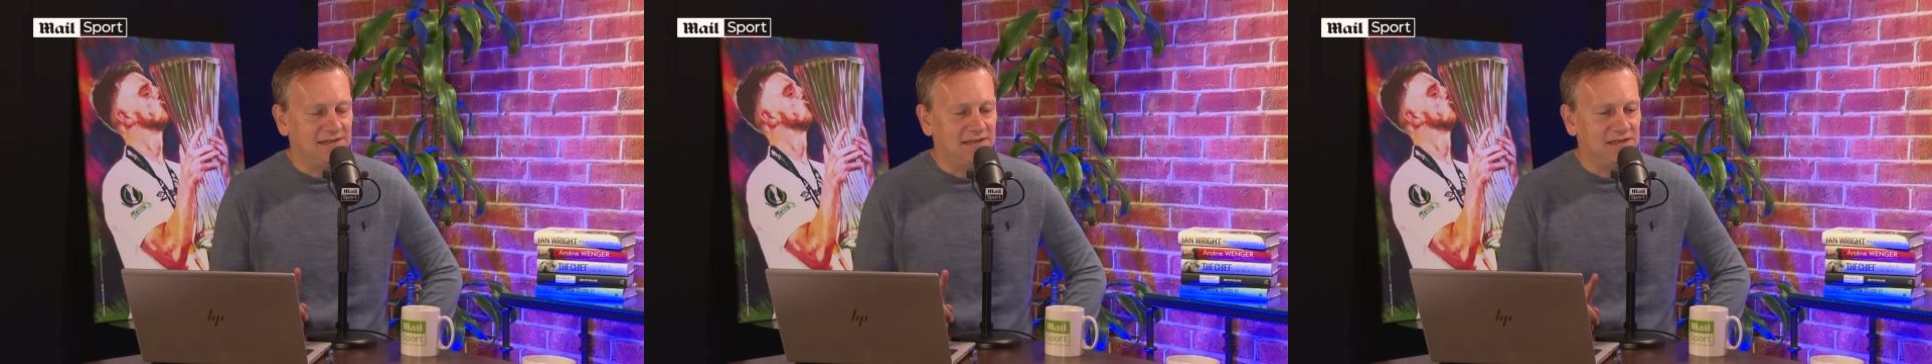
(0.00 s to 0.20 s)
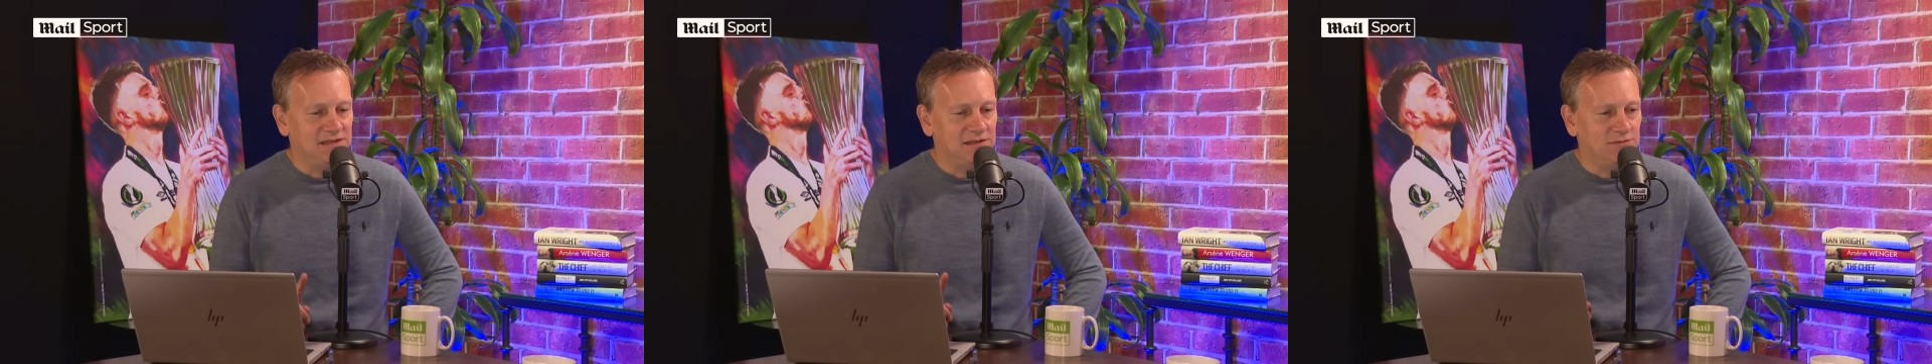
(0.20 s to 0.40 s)

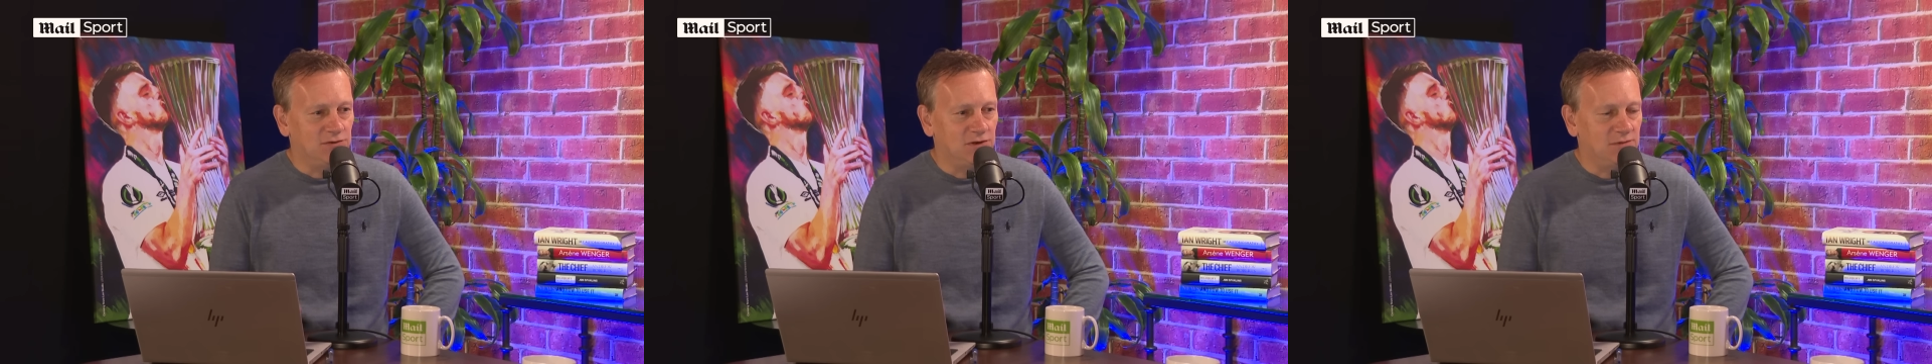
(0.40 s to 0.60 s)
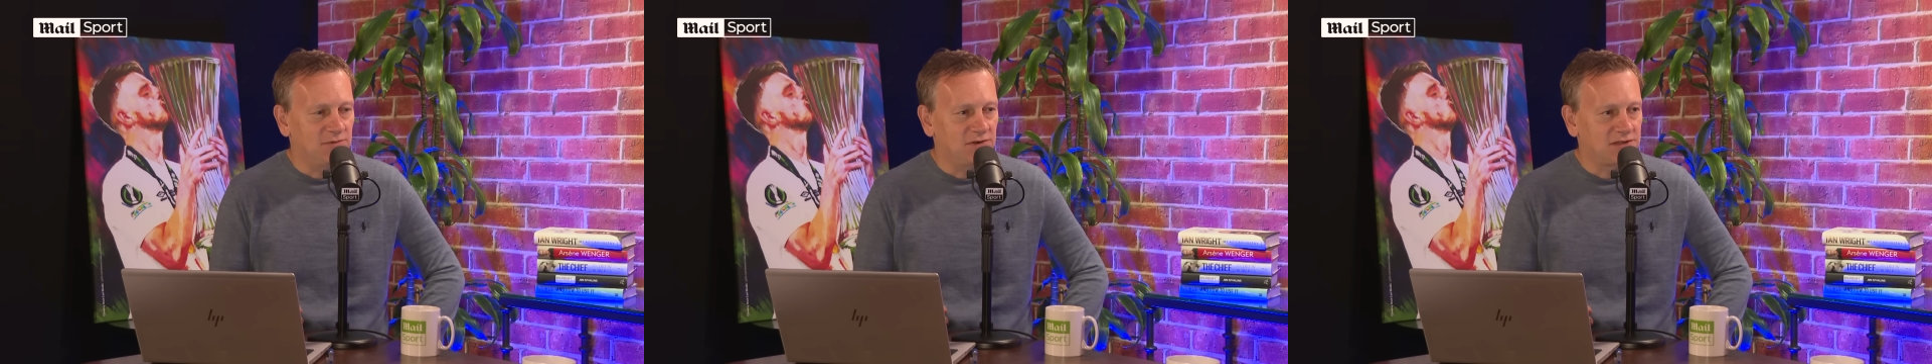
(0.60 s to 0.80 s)
this is
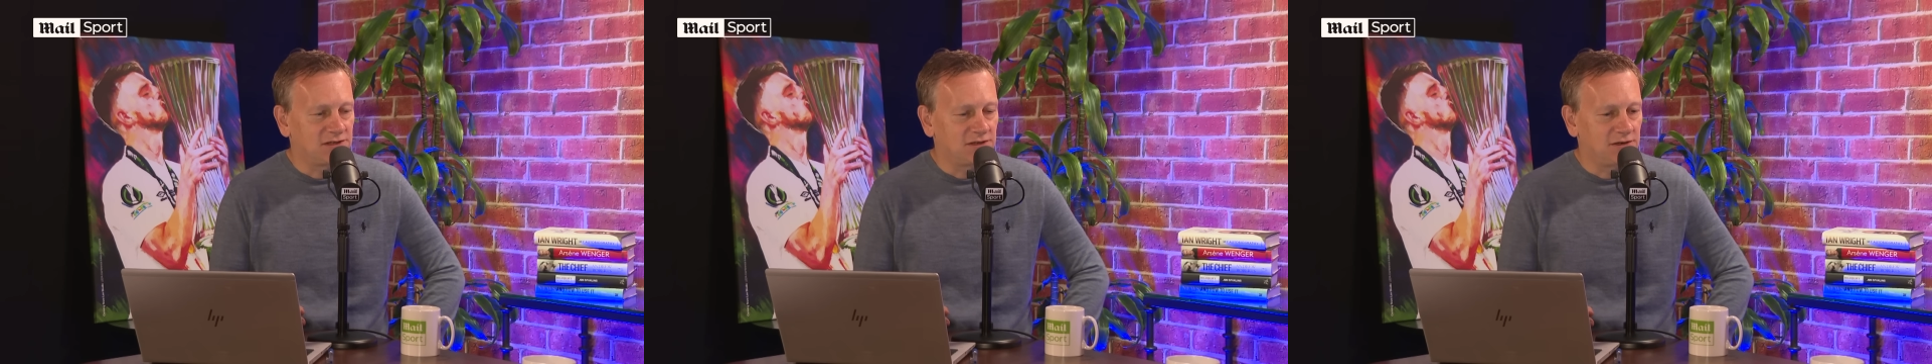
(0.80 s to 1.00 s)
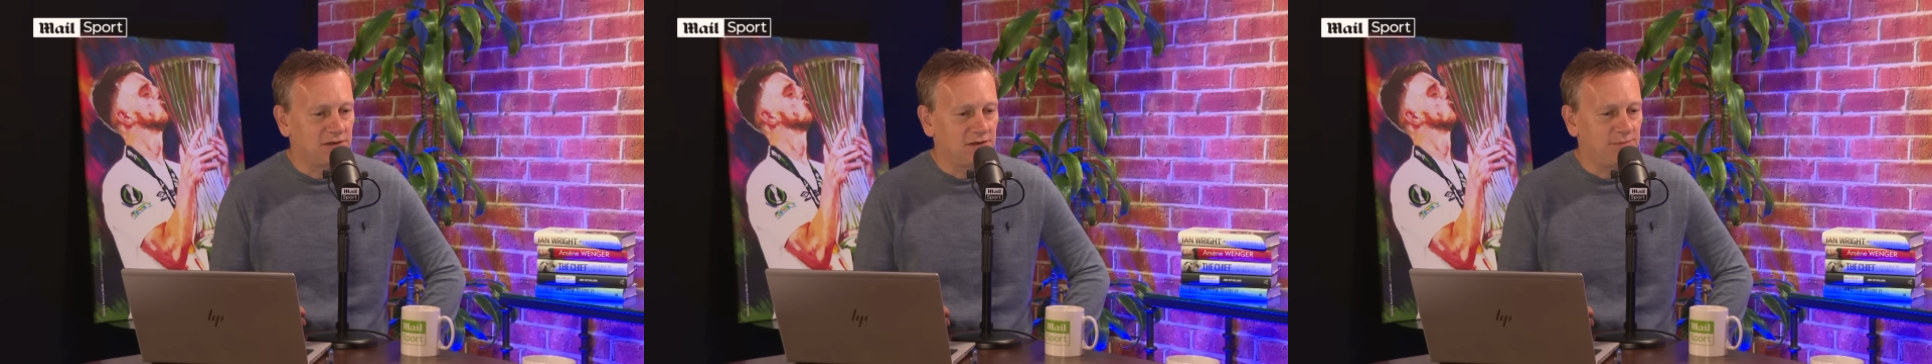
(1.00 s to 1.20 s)
what
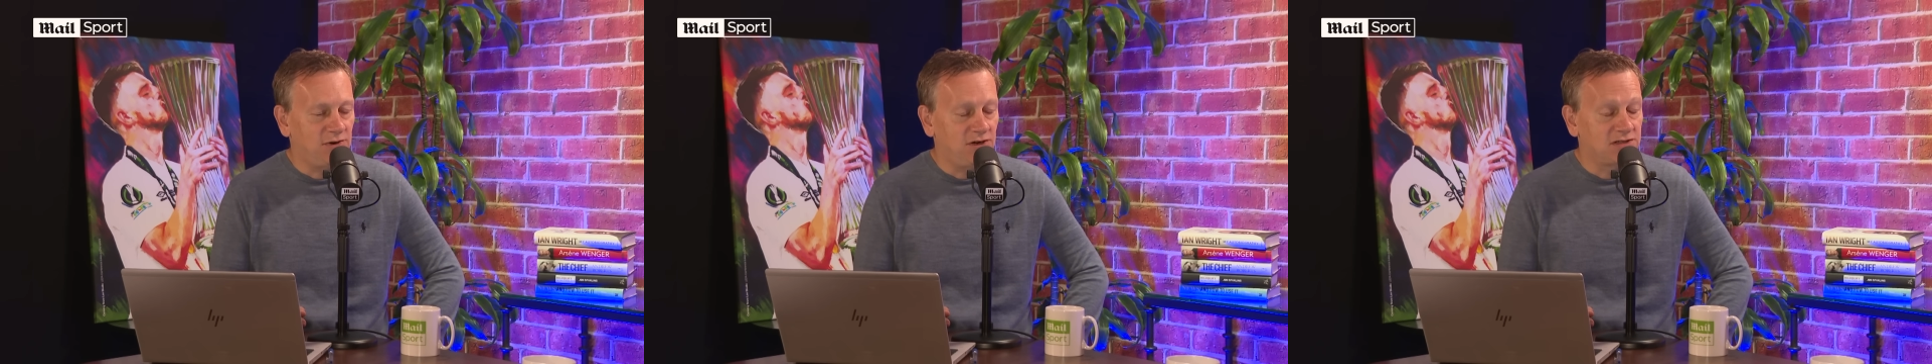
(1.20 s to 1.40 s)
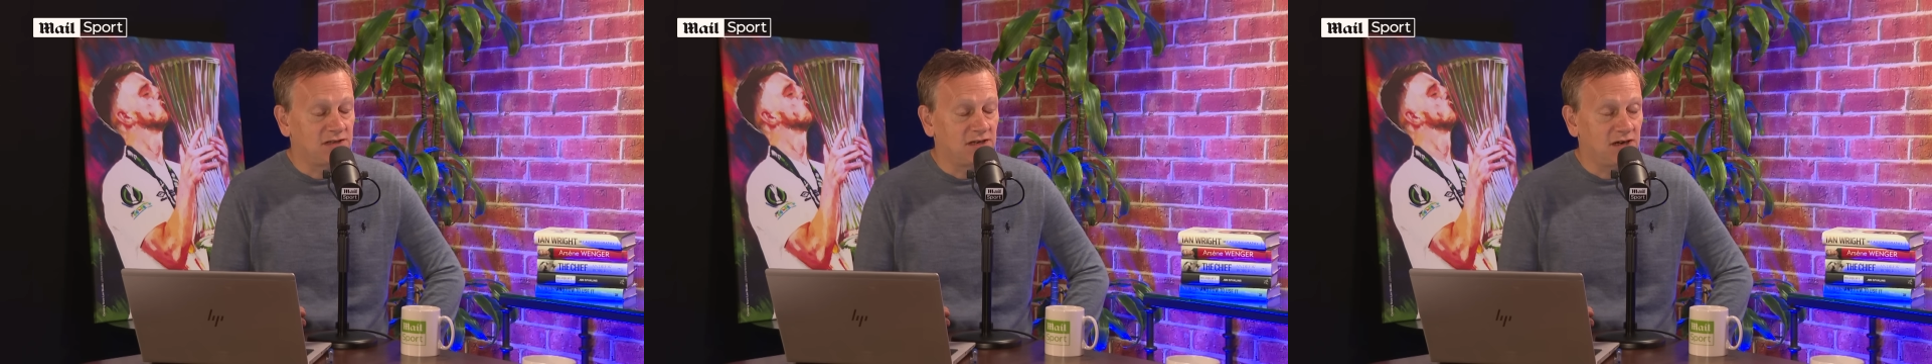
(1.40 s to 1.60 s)

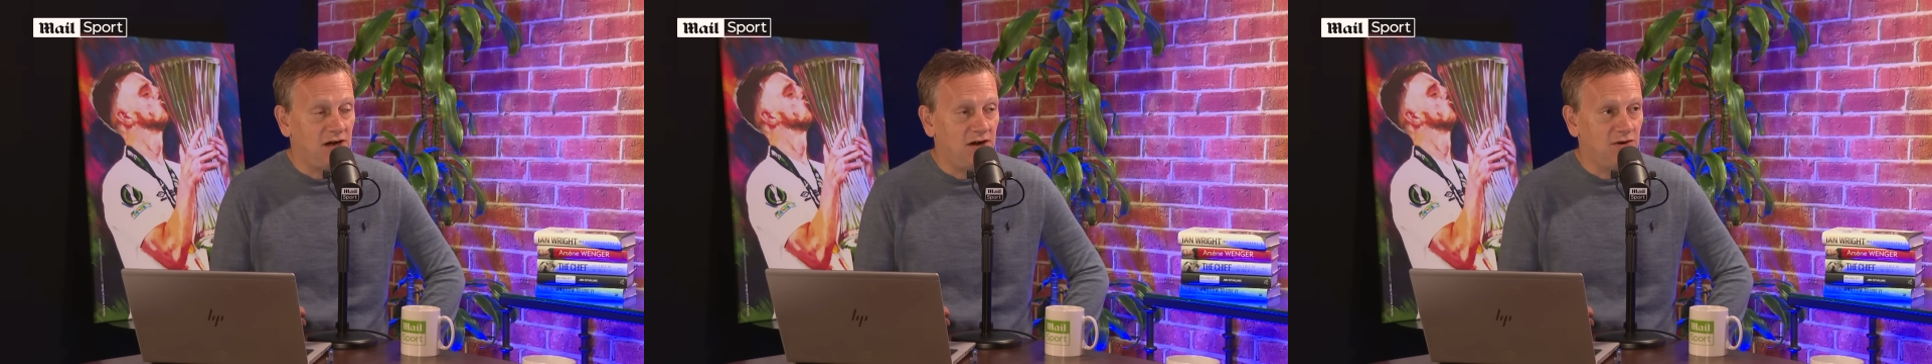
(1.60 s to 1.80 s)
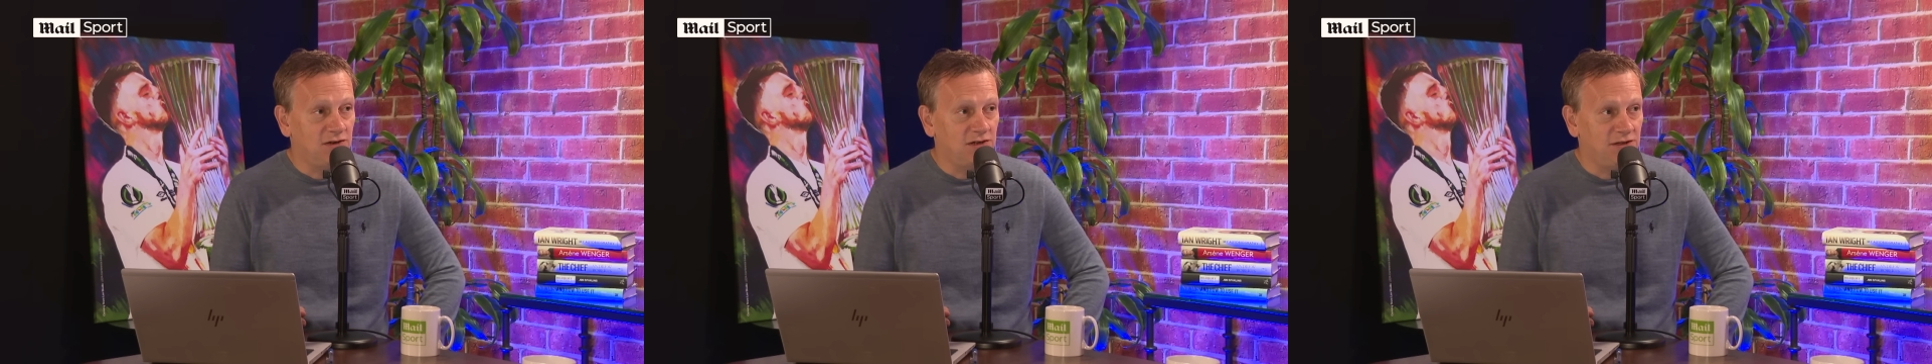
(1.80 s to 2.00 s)

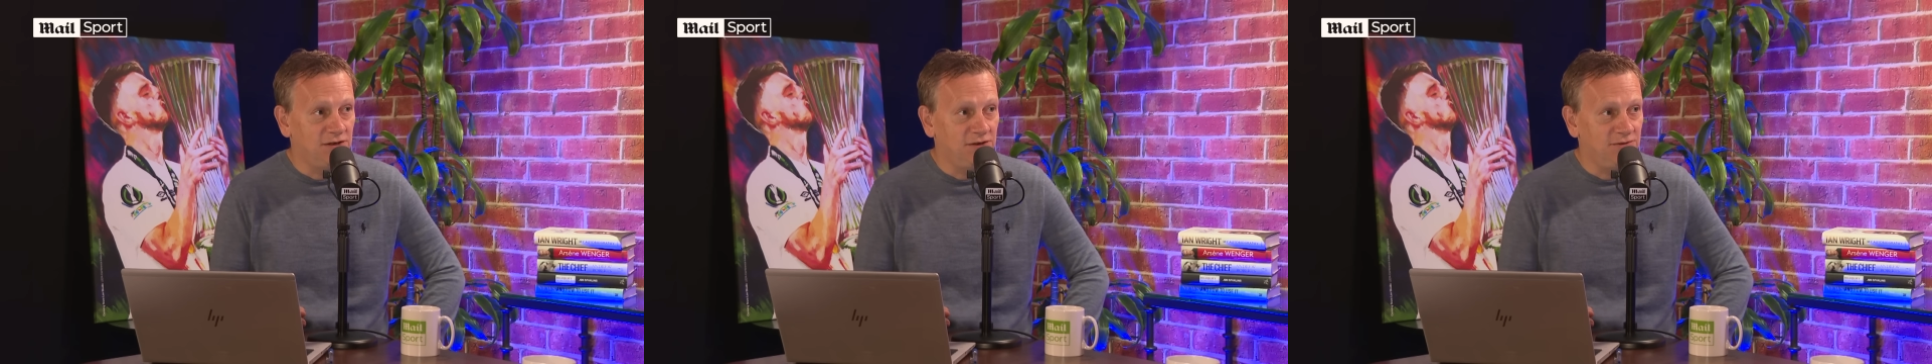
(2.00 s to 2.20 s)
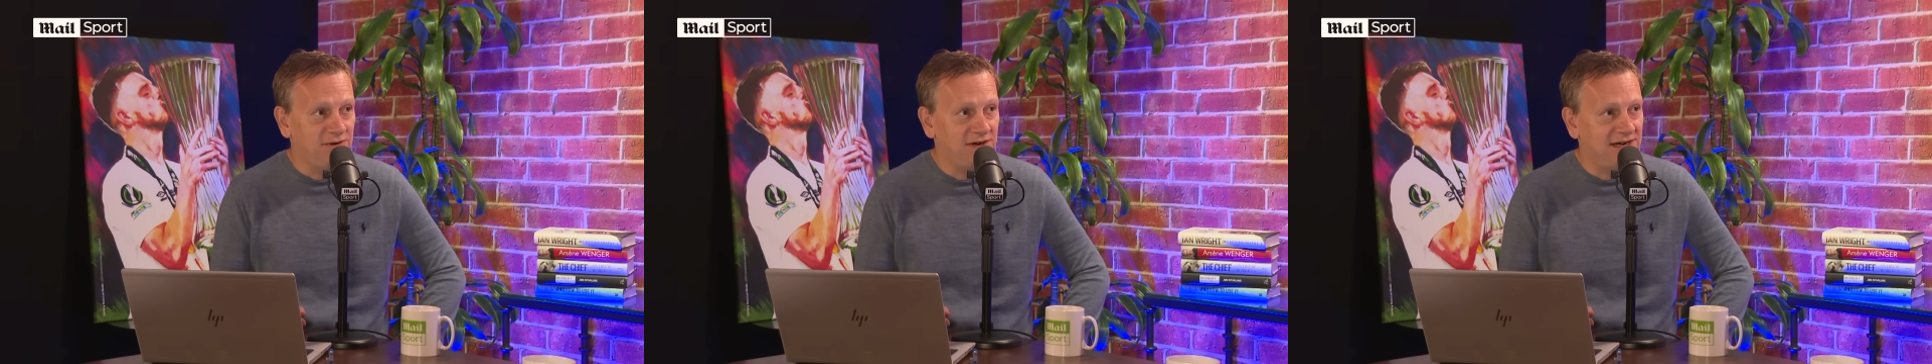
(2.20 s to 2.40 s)
Postecoglou